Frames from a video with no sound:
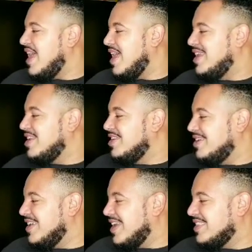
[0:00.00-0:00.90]
And
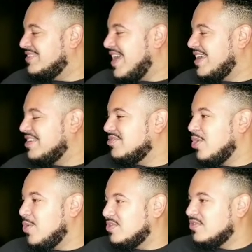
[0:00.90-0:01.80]
looking at this Agnes
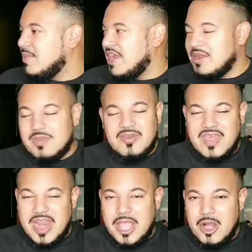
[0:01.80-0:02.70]
always reminded me of
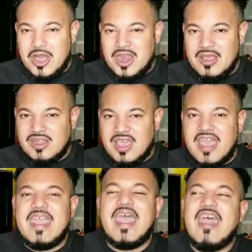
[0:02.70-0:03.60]
that icon, and I was like,
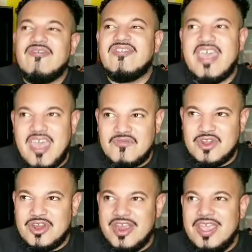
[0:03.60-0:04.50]
I have to have
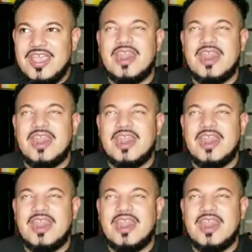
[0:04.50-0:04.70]
her,